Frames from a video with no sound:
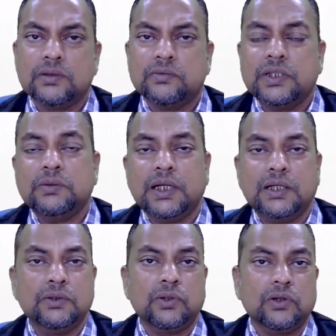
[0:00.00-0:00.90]
whenever
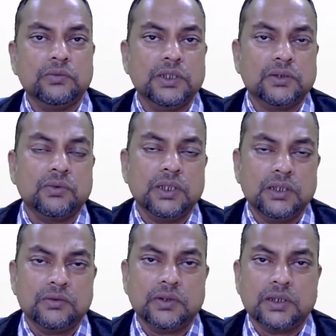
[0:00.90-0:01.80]
I do talk of this
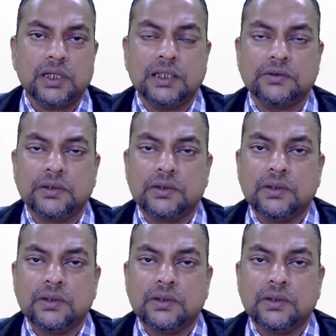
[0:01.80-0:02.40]
quality of work life,